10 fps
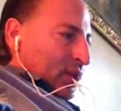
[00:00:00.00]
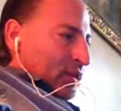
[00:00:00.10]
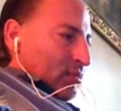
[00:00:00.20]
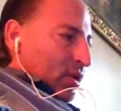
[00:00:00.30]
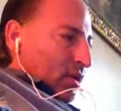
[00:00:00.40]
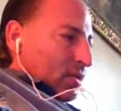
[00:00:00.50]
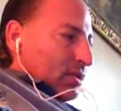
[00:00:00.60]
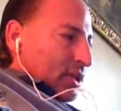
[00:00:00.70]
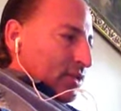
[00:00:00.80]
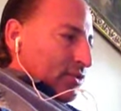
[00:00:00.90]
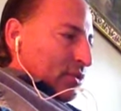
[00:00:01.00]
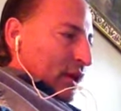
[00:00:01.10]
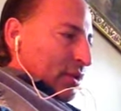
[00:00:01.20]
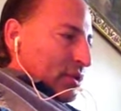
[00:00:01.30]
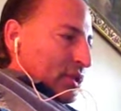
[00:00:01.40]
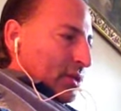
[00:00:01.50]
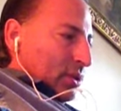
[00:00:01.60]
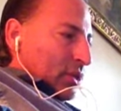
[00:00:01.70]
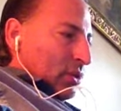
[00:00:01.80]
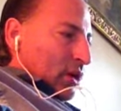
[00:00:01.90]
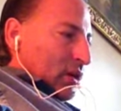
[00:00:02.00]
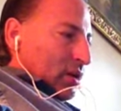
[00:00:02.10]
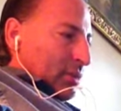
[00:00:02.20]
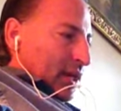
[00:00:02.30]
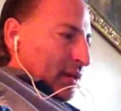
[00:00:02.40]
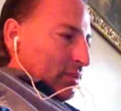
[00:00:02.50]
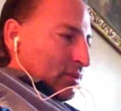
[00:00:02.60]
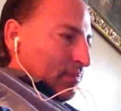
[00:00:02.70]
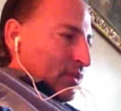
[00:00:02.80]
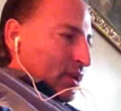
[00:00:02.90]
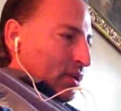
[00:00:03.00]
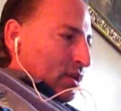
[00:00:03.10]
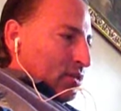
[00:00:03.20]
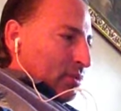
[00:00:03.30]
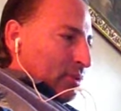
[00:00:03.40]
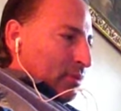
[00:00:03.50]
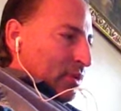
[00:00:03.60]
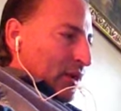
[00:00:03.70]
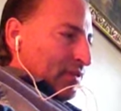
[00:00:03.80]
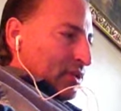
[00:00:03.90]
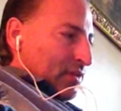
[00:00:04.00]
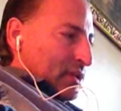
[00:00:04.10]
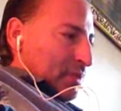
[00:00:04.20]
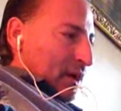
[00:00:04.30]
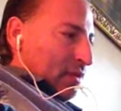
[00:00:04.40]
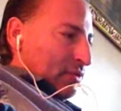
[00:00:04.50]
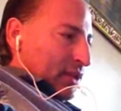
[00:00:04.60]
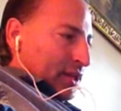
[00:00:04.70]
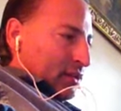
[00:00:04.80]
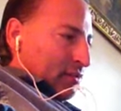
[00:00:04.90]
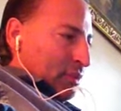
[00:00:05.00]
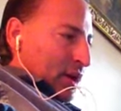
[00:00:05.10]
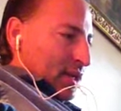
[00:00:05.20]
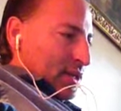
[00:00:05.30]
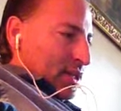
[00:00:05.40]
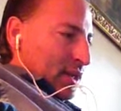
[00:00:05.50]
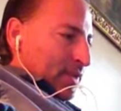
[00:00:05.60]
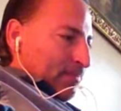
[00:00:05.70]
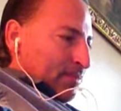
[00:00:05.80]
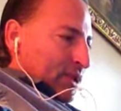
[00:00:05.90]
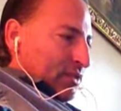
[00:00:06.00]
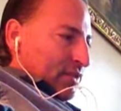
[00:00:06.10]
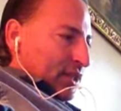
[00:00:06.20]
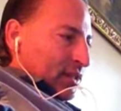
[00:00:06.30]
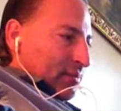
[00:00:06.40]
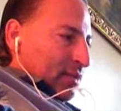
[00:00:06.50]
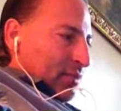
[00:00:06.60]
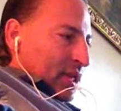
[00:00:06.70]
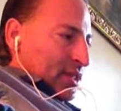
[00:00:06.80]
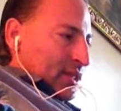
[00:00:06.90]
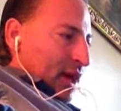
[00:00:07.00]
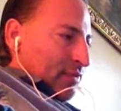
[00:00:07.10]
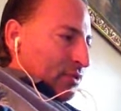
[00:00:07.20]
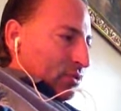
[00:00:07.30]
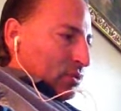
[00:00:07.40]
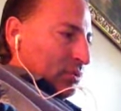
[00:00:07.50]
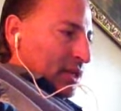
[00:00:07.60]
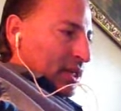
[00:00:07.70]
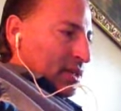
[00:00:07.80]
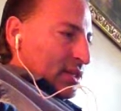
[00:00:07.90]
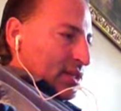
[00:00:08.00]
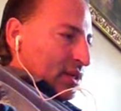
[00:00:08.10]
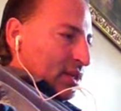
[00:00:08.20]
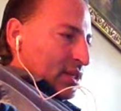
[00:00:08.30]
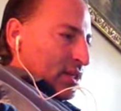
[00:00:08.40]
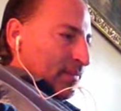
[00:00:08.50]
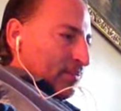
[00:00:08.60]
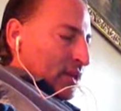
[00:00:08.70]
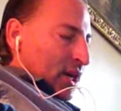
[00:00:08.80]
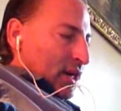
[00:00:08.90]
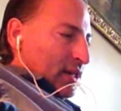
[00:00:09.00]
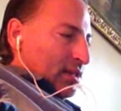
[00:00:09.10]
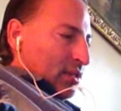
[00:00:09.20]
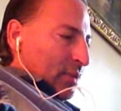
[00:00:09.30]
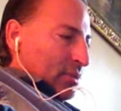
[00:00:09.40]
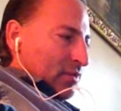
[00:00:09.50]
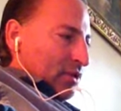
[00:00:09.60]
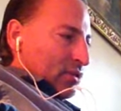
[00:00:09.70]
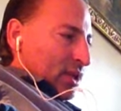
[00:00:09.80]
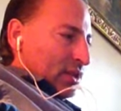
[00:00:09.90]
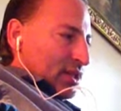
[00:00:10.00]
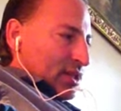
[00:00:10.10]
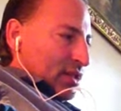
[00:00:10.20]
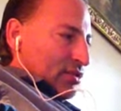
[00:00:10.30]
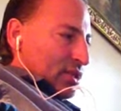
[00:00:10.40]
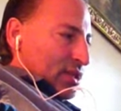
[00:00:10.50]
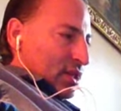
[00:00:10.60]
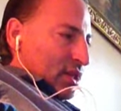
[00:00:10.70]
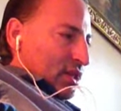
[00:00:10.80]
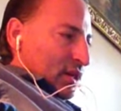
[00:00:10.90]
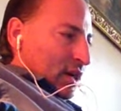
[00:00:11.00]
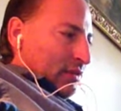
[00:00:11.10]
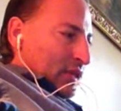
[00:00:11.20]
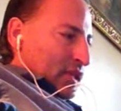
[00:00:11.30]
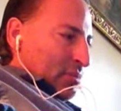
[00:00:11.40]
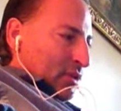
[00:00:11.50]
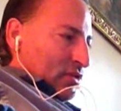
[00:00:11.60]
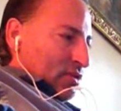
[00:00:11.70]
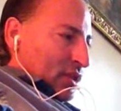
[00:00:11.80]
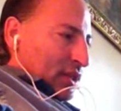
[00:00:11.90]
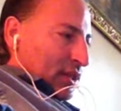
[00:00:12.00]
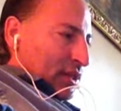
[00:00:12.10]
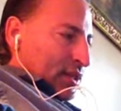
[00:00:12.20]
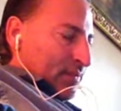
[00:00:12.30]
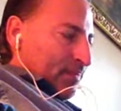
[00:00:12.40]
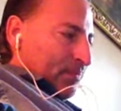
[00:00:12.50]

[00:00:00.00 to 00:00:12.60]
Tomorrow, in a few hours, he will no longer be able. The earth will be bereft of its powerful healer of bodies, but the victim from his scaffold will begin the series, uninterrupted for 20 centuries, of his spiritual healings.